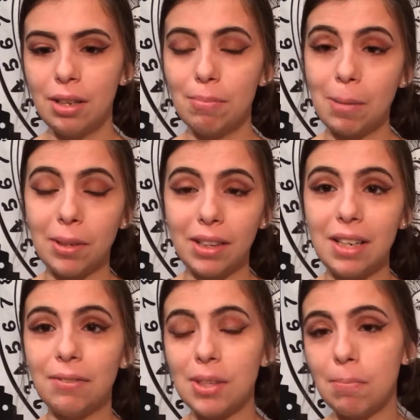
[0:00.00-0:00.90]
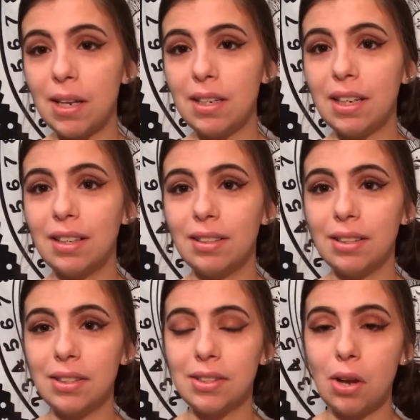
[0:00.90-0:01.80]
my beliefs,
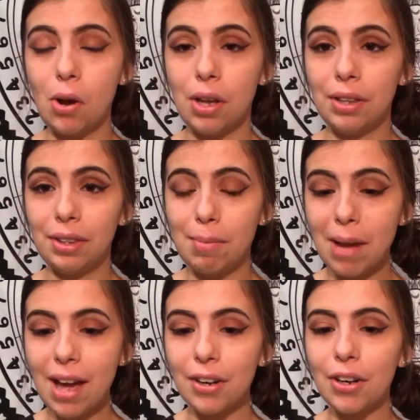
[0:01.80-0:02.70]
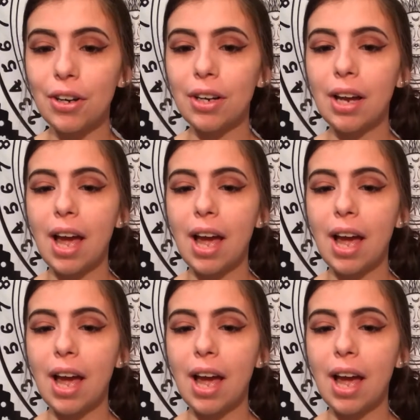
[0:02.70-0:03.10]
opinions on the matter,